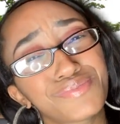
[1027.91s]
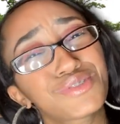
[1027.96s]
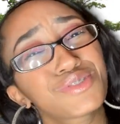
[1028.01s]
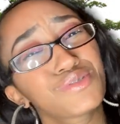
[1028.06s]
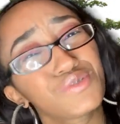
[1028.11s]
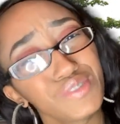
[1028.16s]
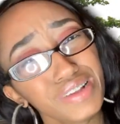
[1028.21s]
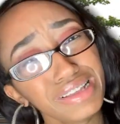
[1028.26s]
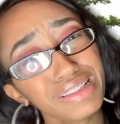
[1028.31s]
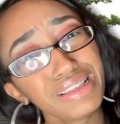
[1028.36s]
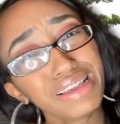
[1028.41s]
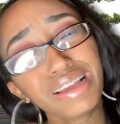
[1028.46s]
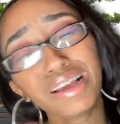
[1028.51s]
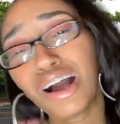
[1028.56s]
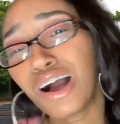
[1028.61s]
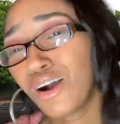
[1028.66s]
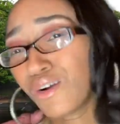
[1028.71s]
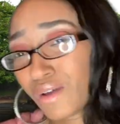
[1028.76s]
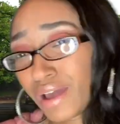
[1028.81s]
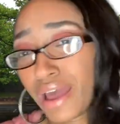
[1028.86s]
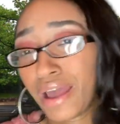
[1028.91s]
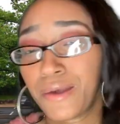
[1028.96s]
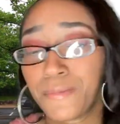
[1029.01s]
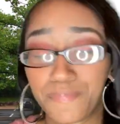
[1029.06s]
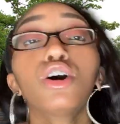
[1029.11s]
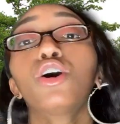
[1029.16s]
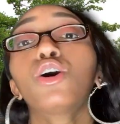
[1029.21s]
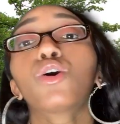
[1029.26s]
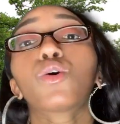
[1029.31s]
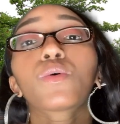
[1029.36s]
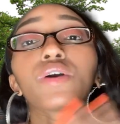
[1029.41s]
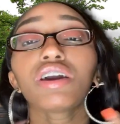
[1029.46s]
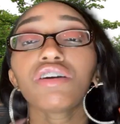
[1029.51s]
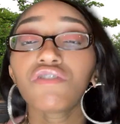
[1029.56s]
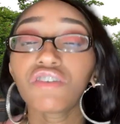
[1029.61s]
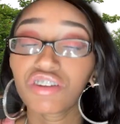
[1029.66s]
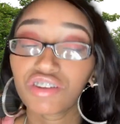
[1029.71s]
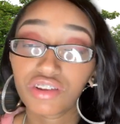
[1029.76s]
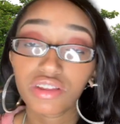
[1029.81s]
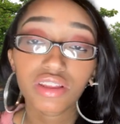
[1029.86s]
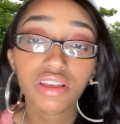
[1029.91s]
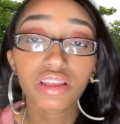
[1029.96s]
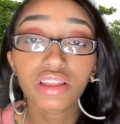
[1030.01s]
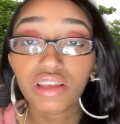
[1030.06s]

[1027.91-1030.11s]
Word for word: Really? Okay. We eventually